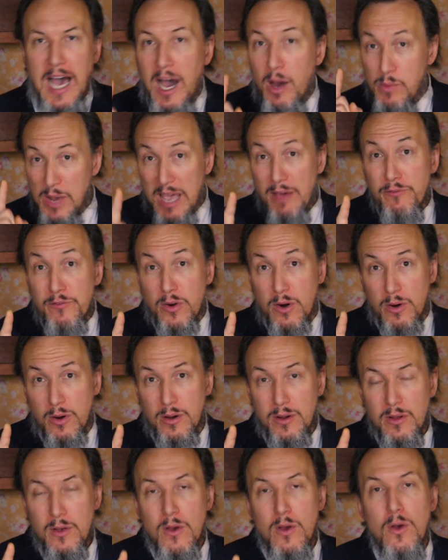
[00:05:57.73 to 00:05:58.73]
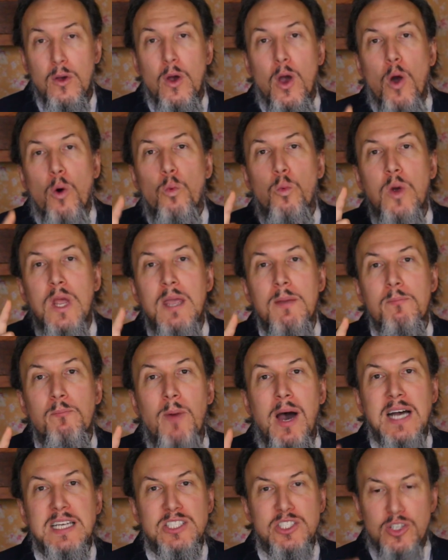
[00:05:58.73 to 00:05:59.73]
However, we
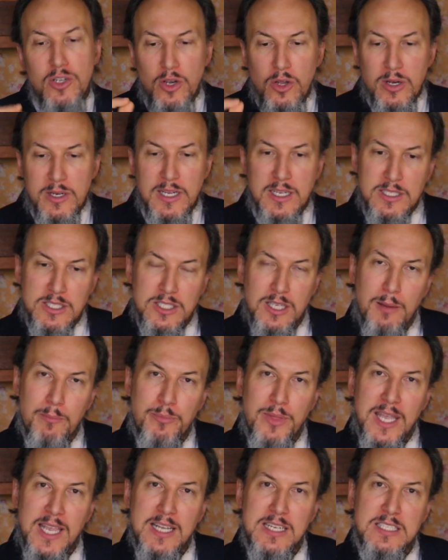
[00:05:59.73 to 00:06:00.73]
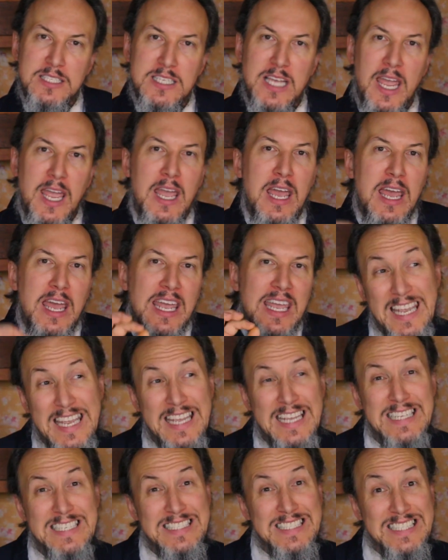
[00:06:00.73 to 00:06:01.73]
must look at something and say,
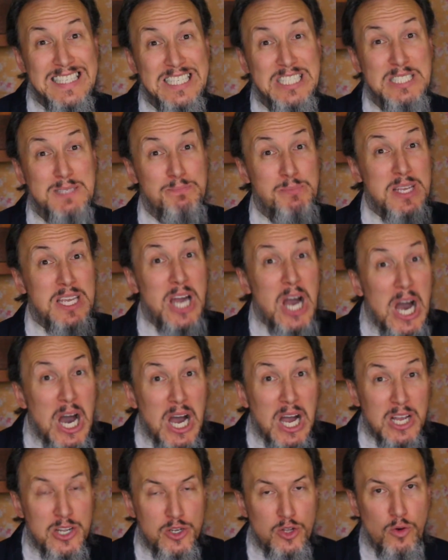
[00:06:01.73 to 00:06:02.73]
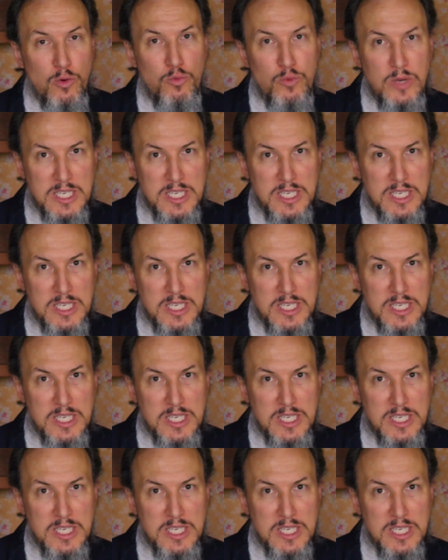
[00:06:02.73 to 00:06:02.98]
is this beyond a